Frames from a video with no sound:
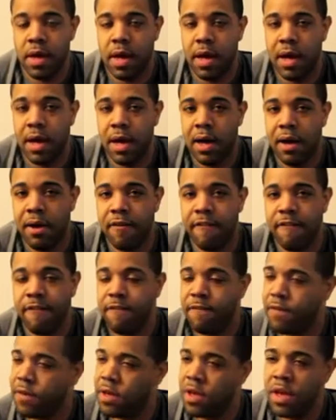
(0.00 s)
Uh,
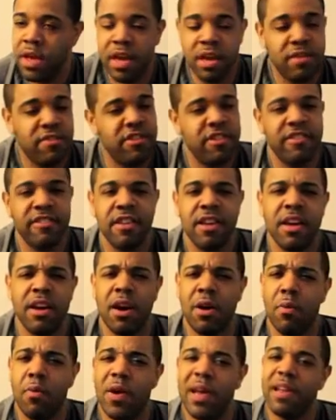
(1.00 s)
it's just a,
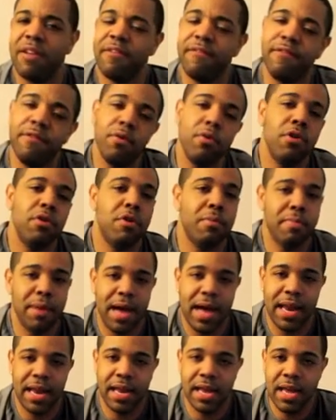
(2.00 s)
a, way to fuel your
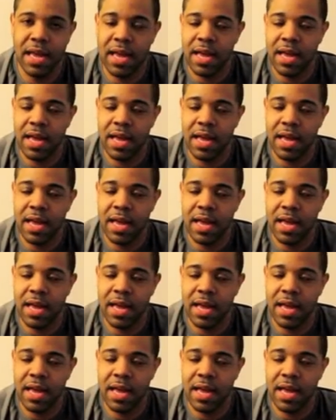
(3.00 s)
body.